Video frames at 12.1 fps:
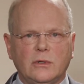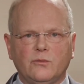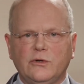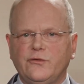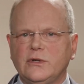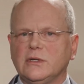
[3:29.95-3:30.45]

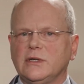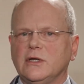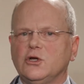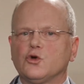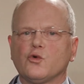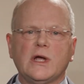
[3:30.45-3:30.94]
revealing
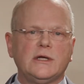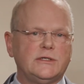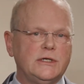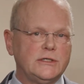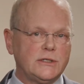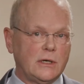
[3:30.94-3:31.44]
in great
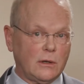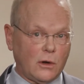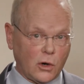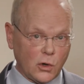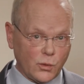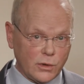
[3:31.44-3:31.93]
detail
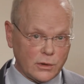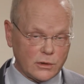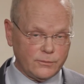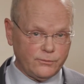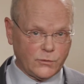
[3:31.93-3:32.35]
our work,